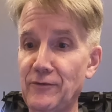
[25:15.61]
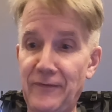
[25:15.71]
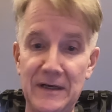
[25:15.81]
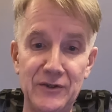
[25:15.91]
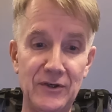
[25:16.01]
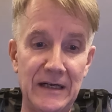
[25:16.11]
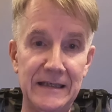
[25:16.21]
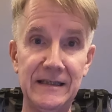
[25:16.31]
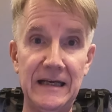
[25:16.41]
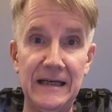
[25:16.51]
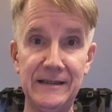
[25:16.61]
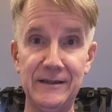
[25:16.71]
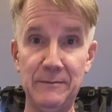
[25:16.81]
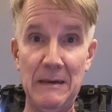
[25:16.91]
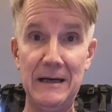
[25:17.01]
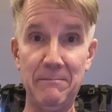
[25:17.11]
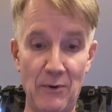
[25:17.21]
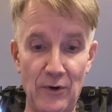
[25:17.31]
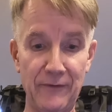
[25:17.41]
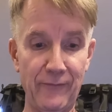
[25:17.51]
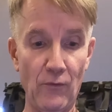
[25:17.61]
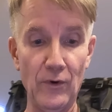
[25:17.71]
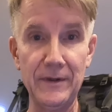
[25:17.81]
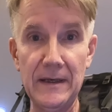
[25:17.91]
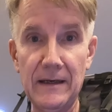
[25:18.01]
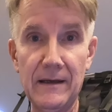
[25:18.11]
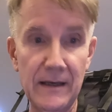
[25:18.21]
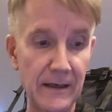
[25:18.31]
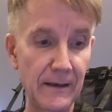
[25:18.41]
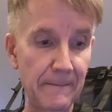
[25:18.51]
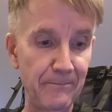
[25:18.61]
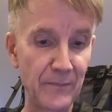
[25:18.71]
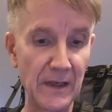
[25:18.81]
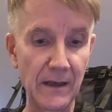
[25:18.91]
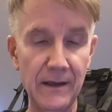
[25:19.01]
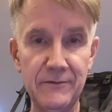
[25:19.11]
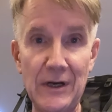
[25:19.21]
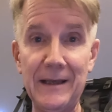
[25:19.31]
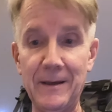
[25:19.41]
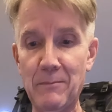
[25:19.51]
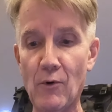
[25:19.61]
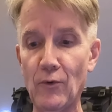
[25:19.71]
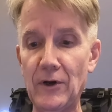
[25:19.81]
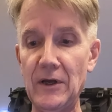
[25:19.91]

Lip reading: to function as a spare part for the trekking pole,